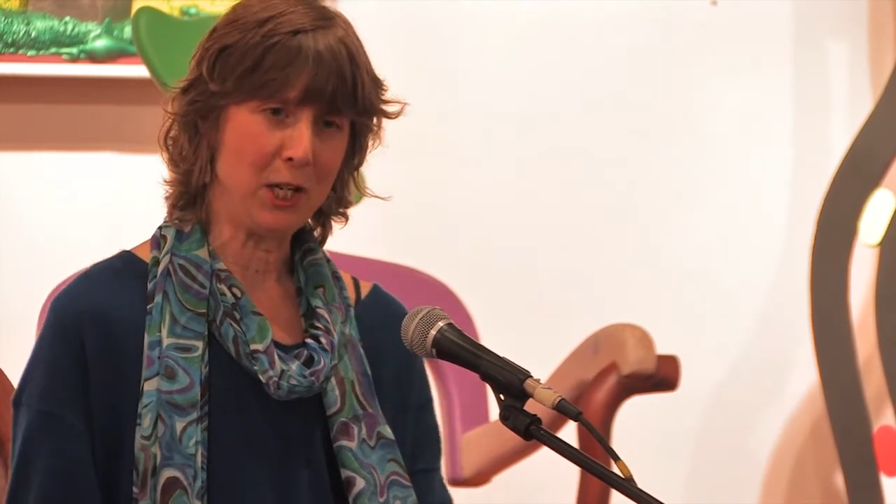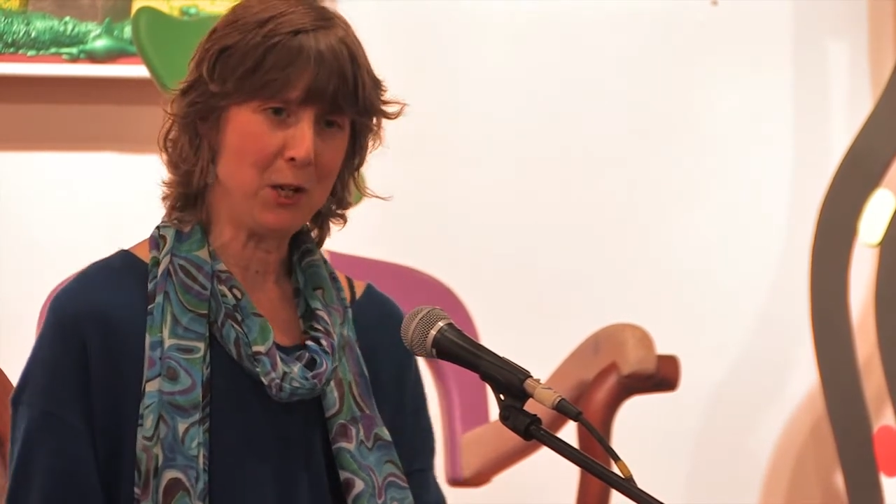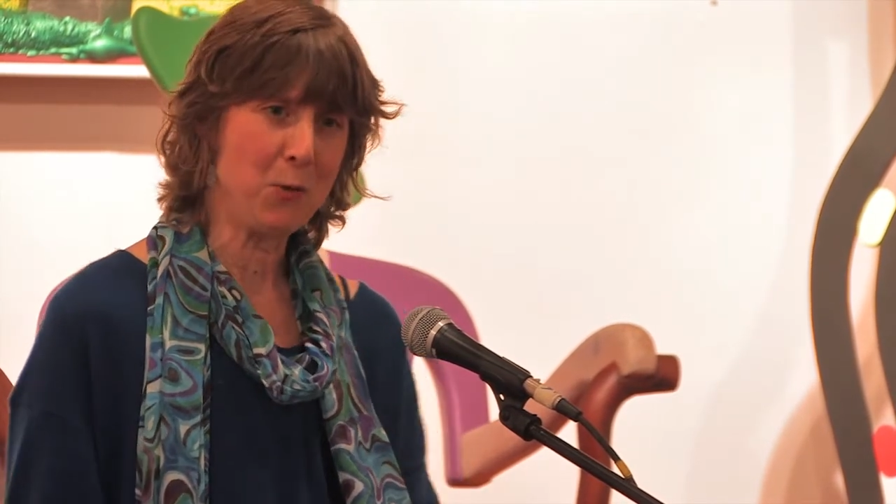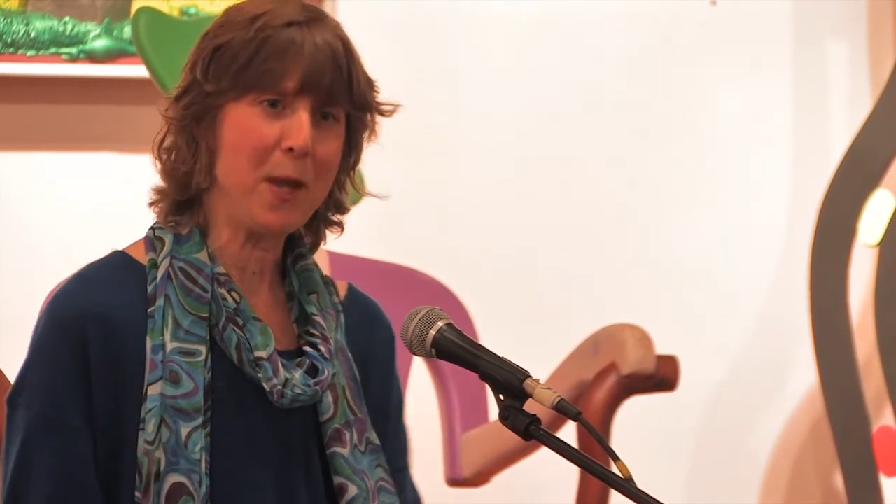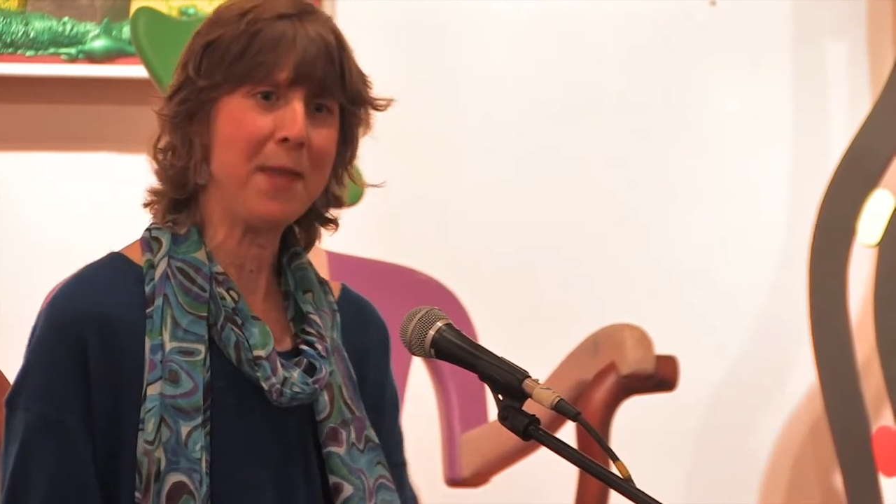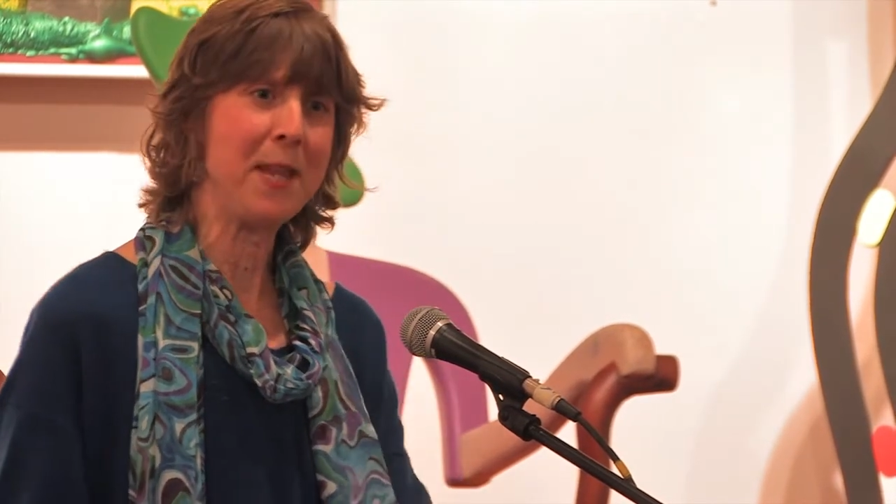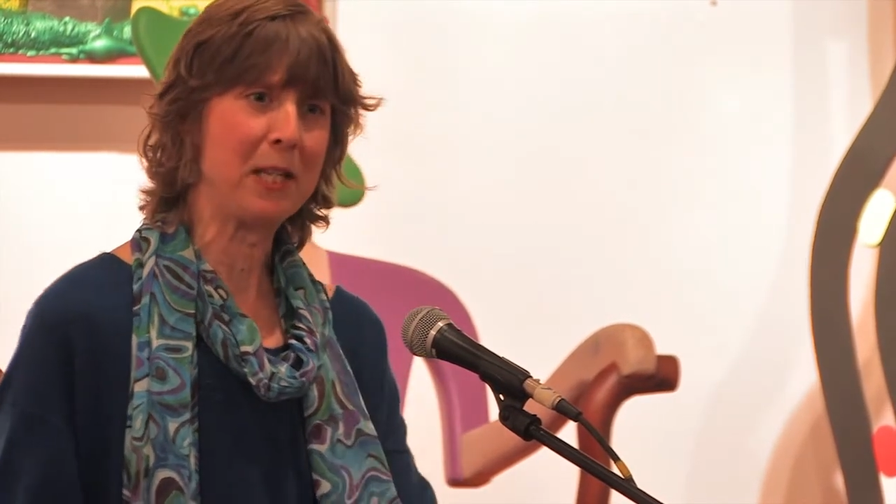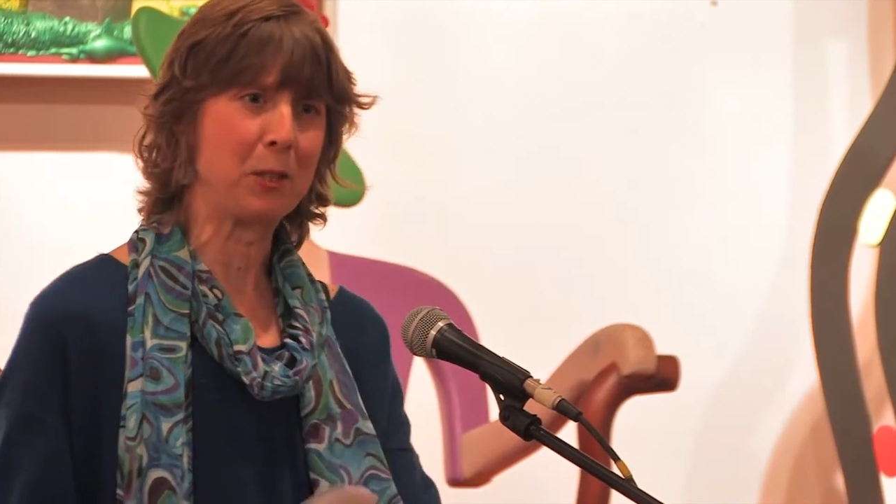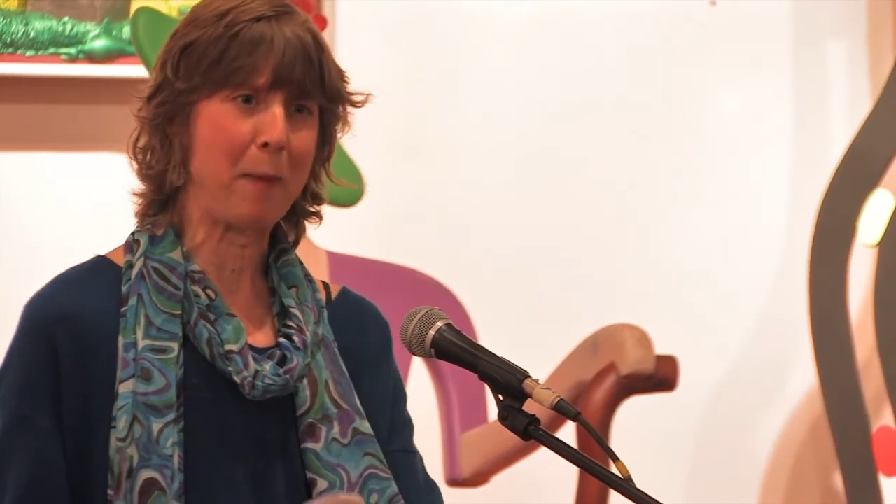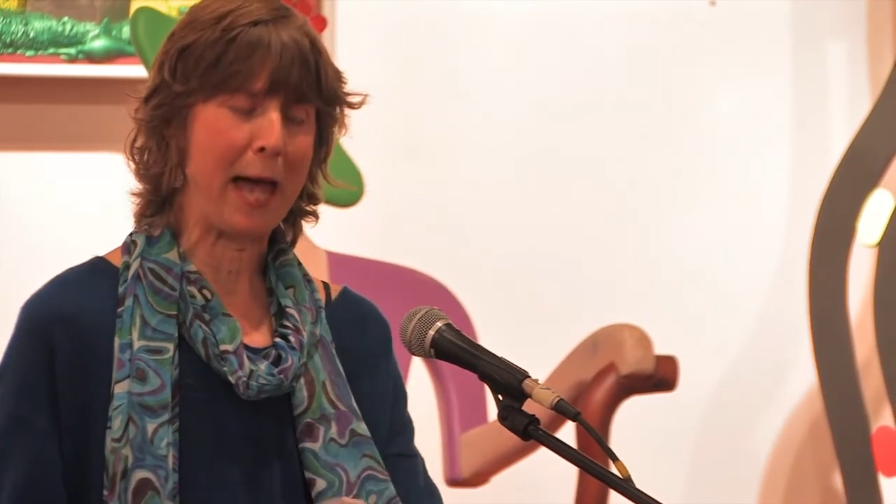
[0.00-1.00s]
You'll win
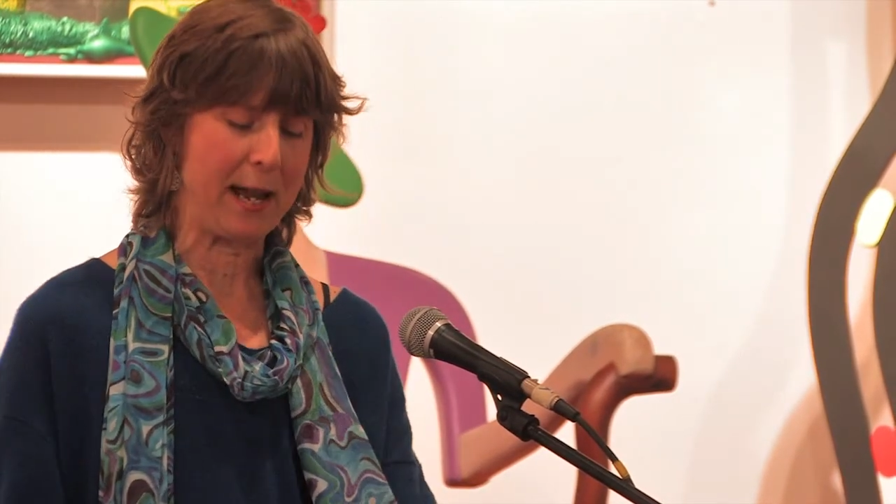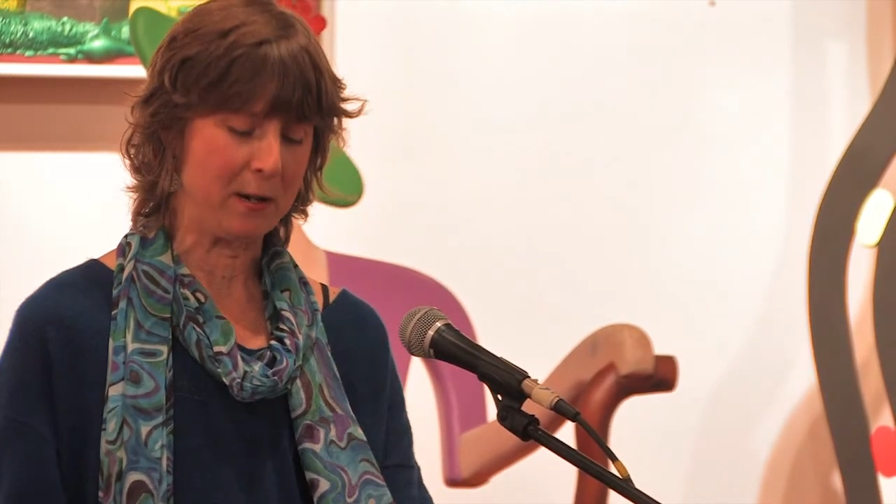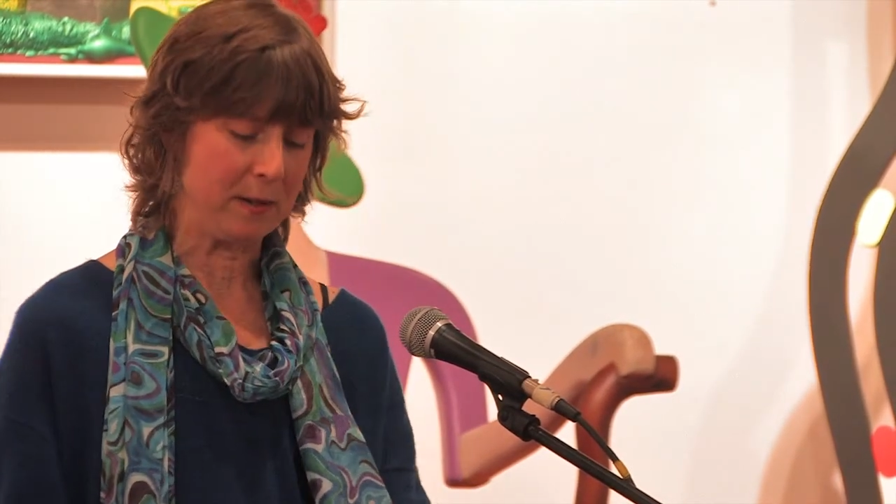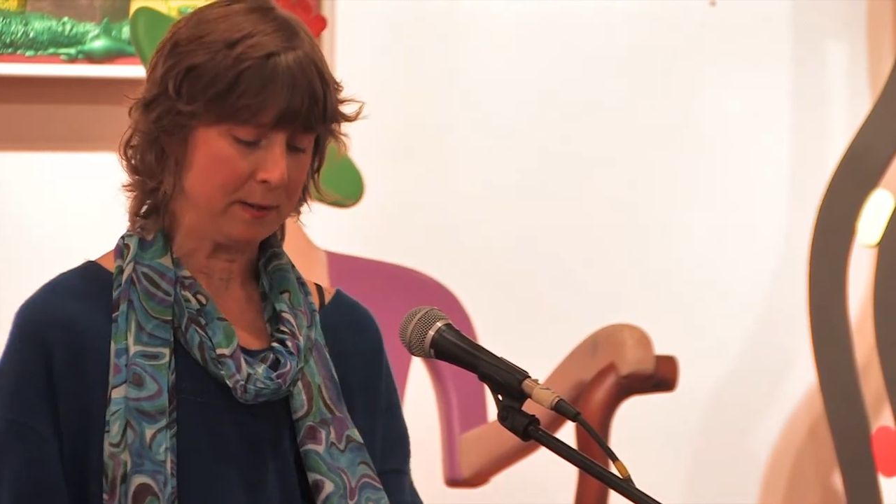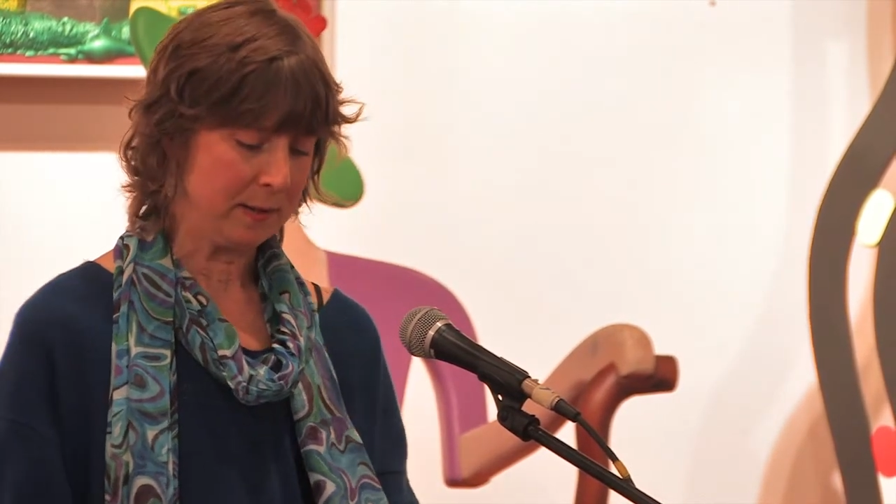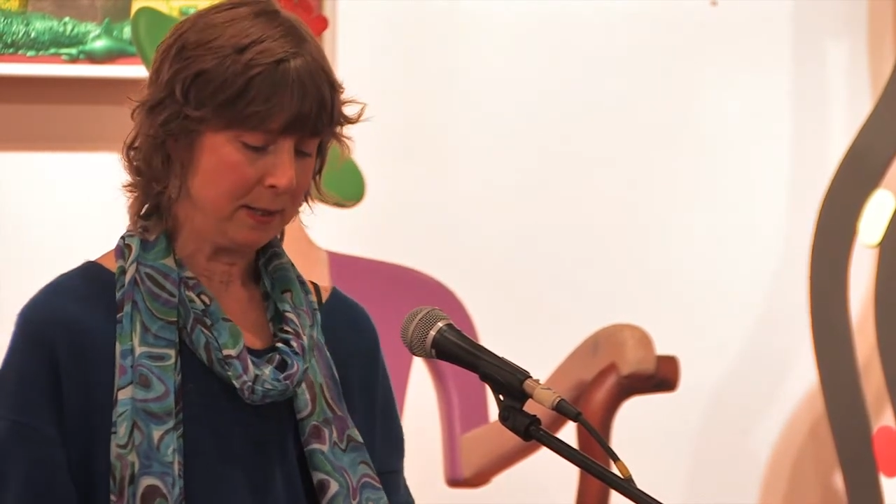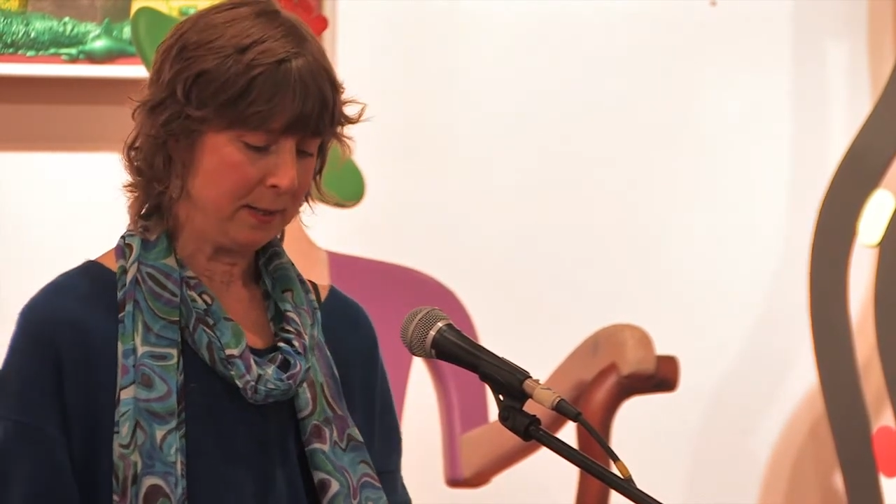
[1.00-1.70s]
this battle.